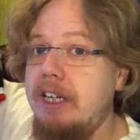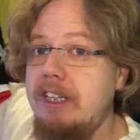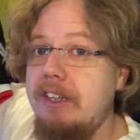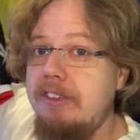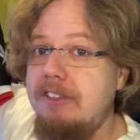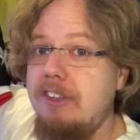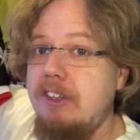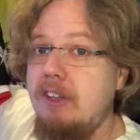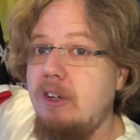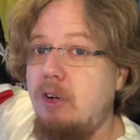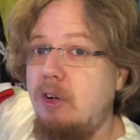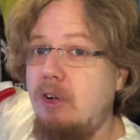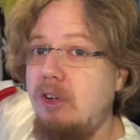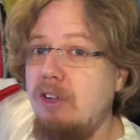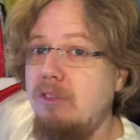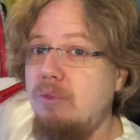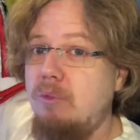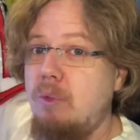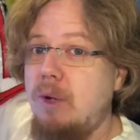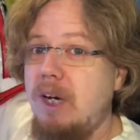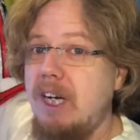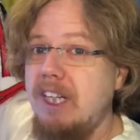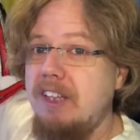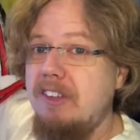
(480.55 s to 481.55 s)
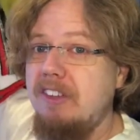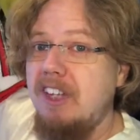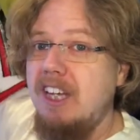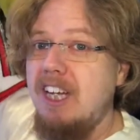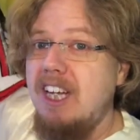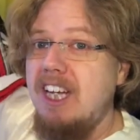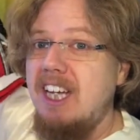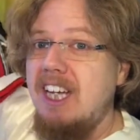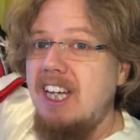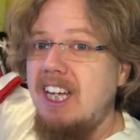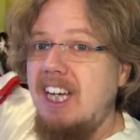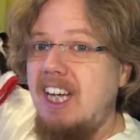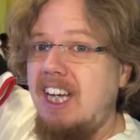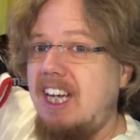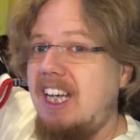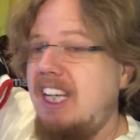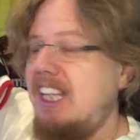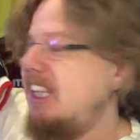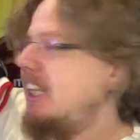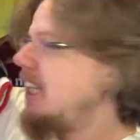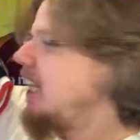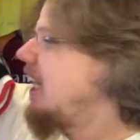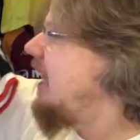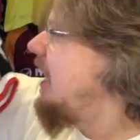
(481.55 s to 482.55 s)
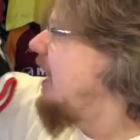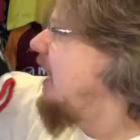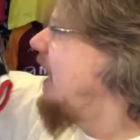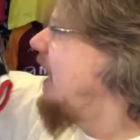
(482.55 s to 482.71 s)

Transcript: this in all white. And I